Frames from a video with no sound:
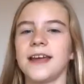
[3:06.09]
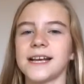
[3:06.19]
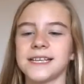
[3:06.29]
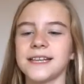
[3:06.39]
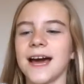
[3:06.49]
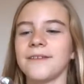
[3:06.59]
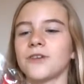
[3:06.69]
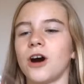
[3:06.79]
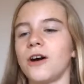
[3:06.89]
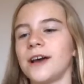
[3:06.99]
next thing that I've
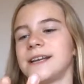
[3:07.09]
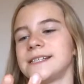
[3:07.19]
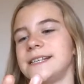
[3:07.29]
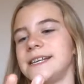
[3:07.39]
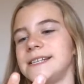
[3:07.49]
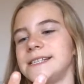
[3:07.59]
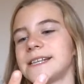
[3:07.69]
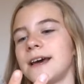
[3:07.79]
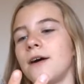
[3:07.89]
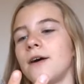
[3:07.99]
got is
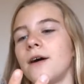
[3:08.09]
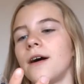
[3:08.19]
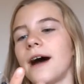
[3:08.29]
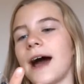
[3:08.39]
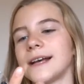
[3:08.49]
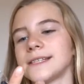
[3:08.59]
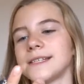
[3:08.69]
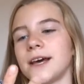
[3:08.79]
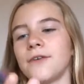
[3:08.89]
these Asda